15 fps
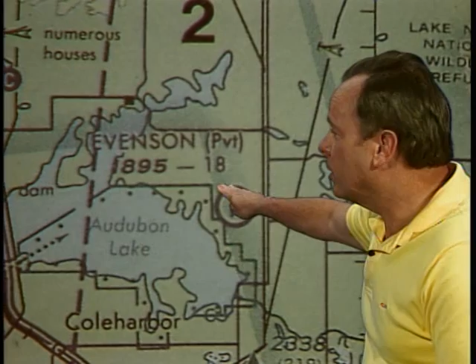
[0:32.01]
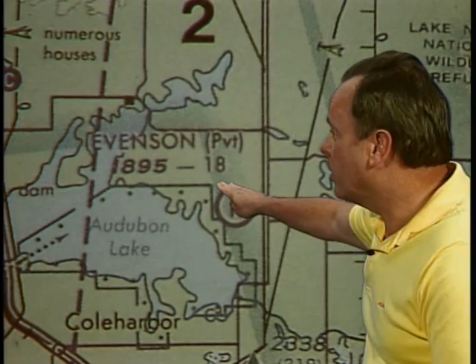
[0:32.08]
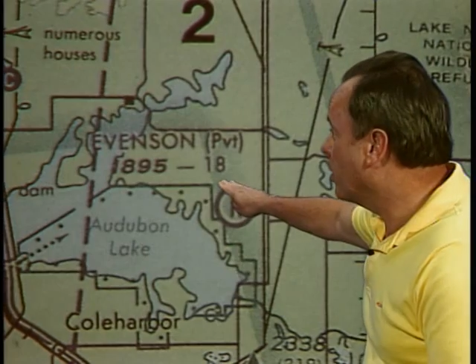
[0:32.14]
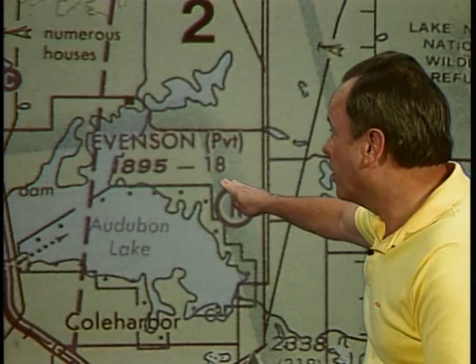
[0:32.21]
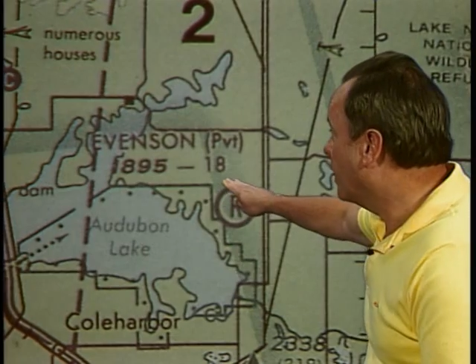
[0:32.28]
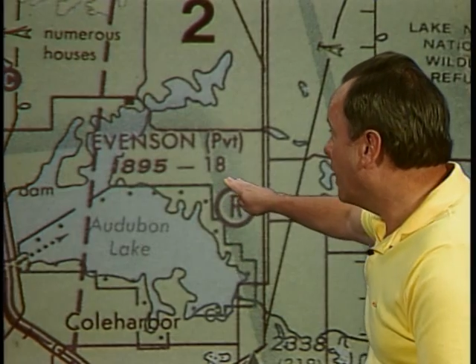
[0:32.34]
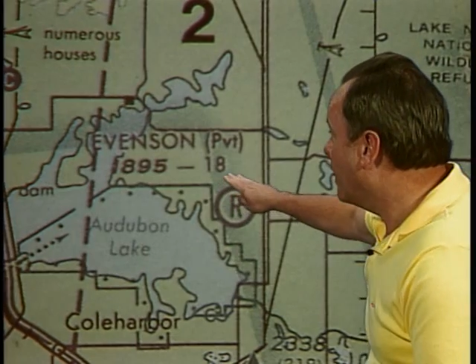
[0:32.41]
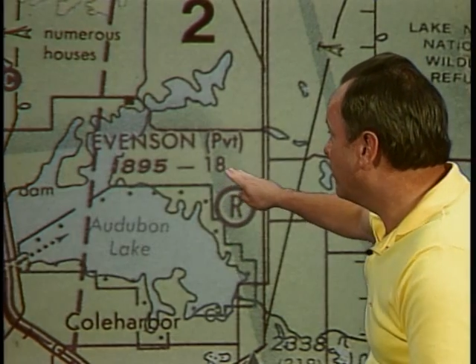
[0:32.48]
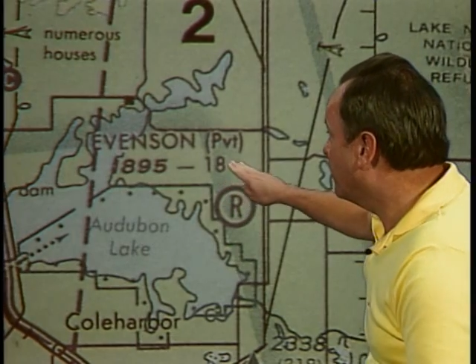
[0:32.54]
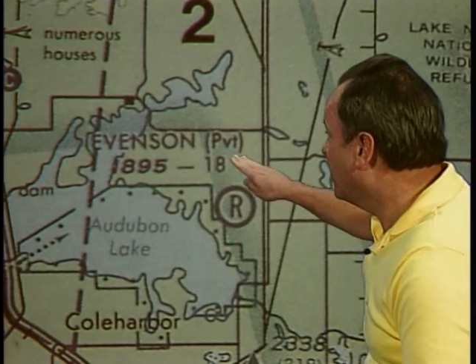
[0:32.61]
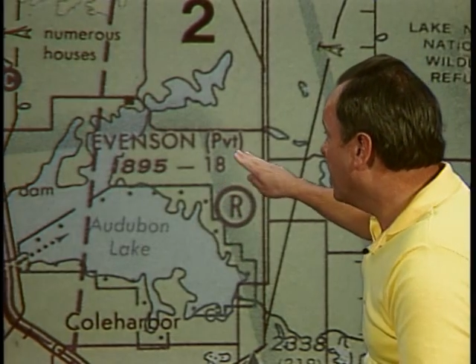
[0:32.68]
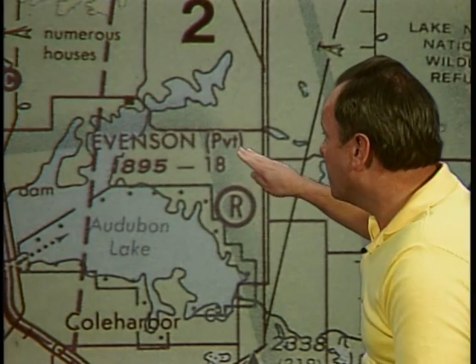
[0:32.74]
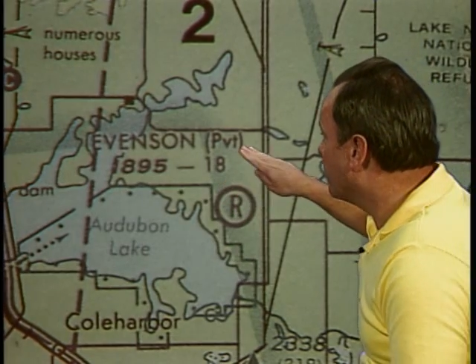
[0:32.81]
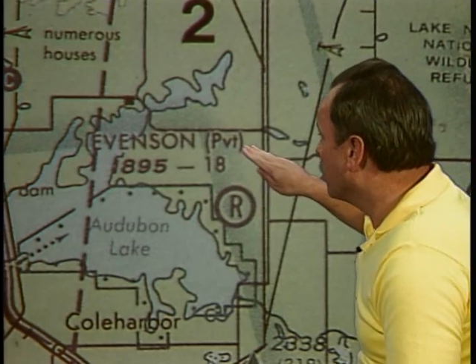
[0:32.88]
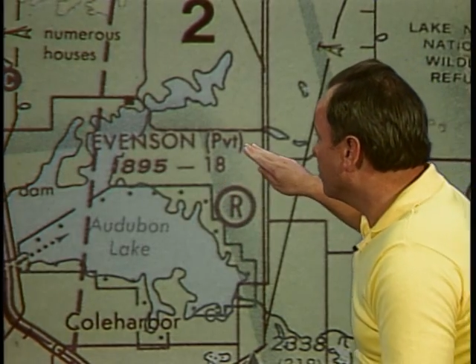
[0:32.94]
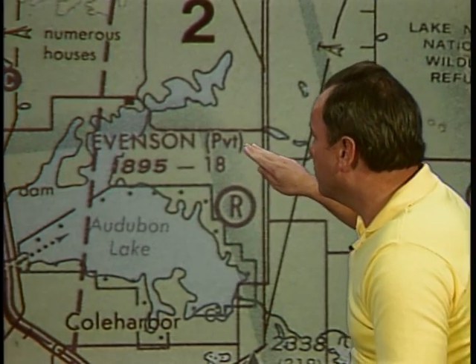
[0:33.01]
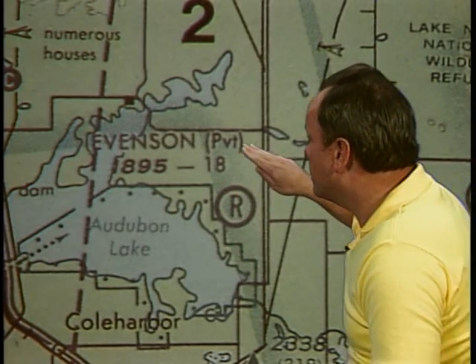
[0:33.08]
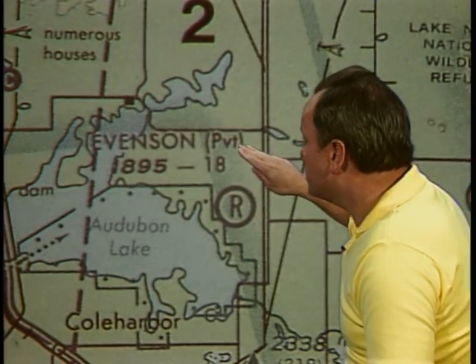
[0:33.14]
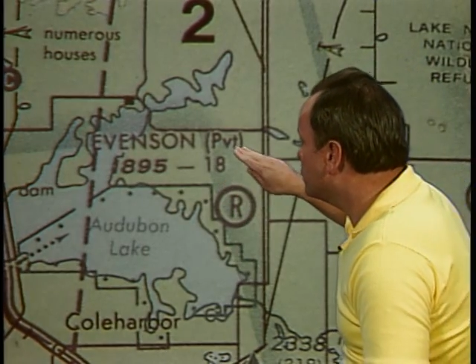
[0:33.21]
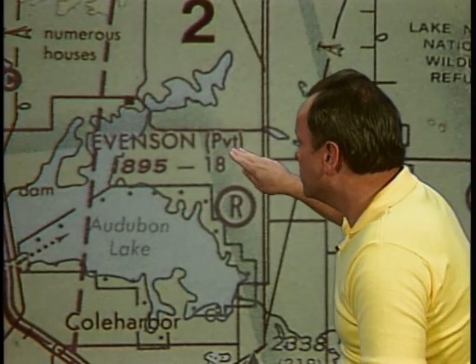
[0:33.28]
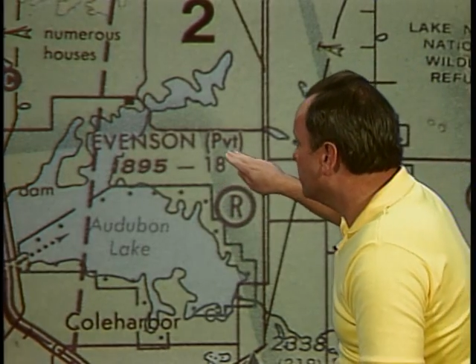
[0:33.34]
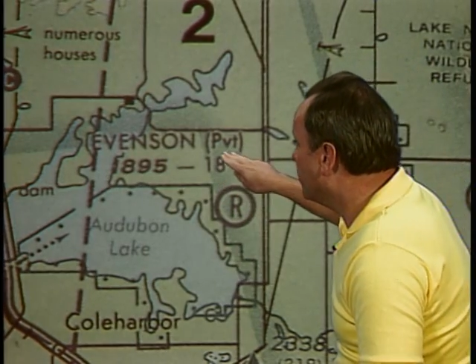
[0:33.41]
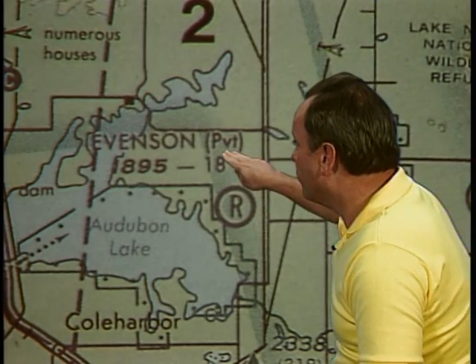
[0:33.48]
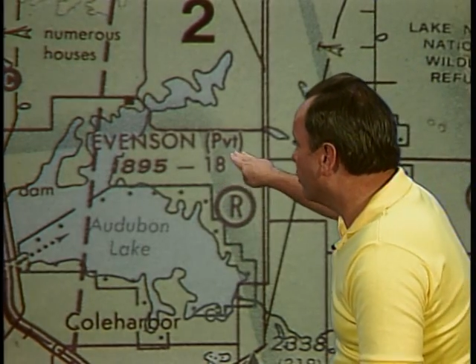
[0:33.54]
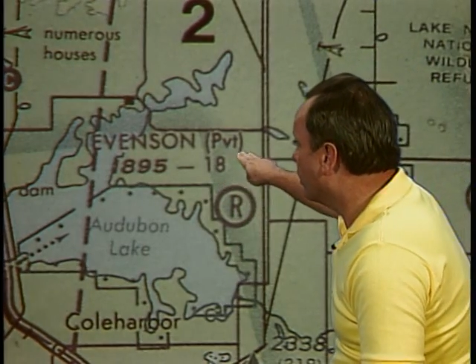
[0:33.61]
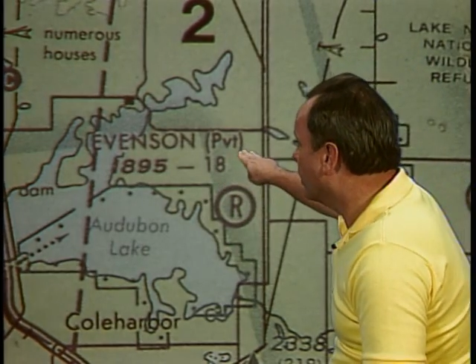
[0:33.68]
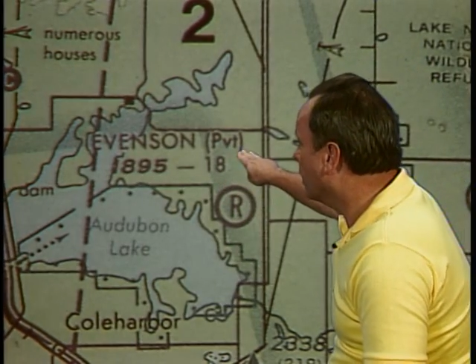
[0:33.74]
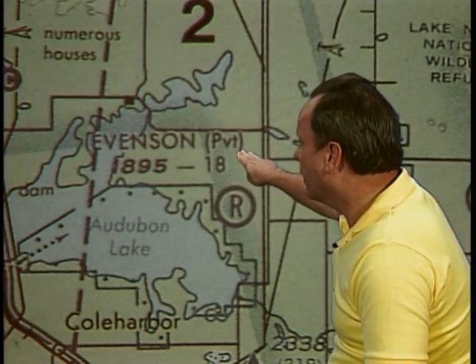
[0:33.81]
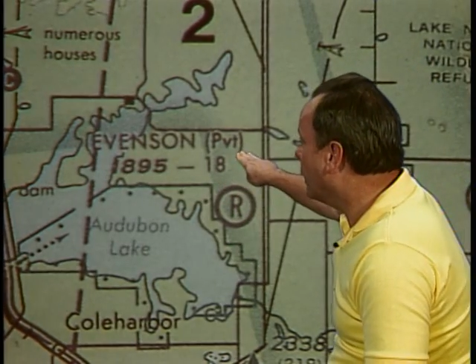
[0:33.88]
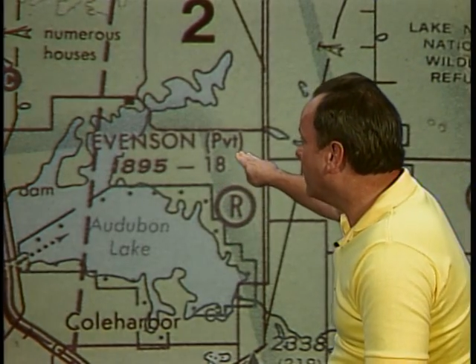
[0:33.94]
You're going to have to get permission before
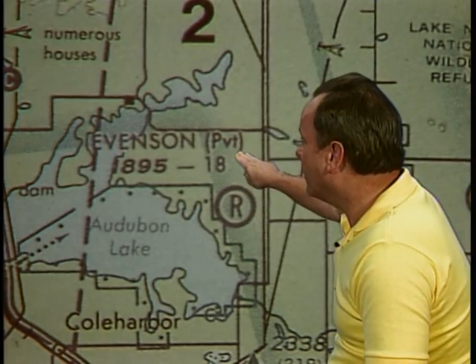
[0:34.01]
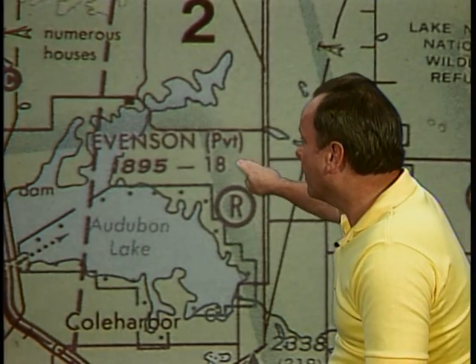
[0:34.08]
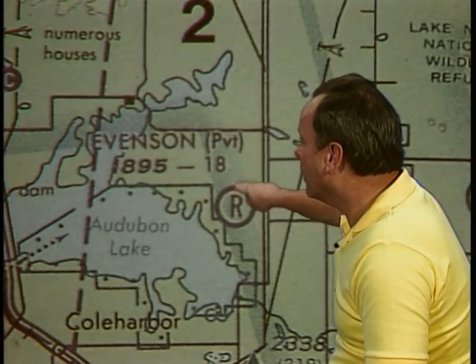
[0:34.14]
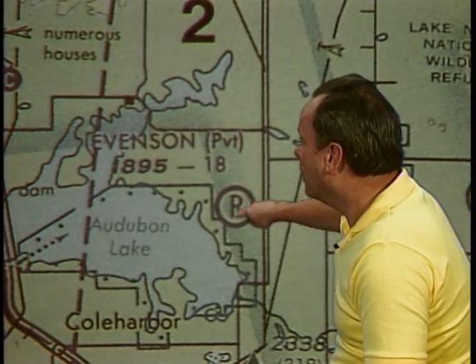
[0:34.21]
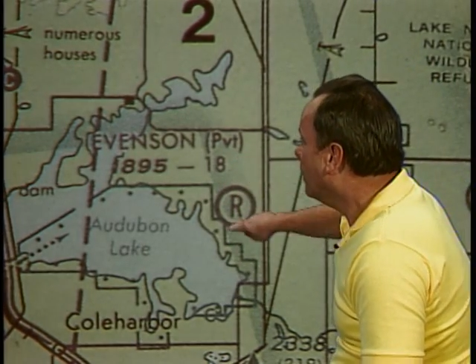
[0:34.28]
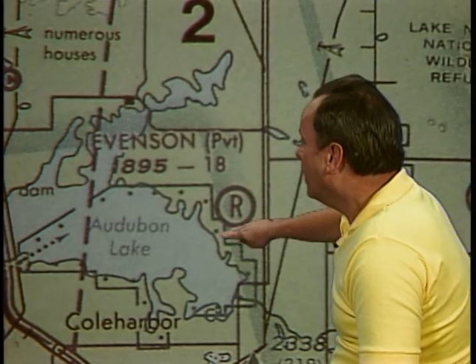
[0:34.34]
you land there,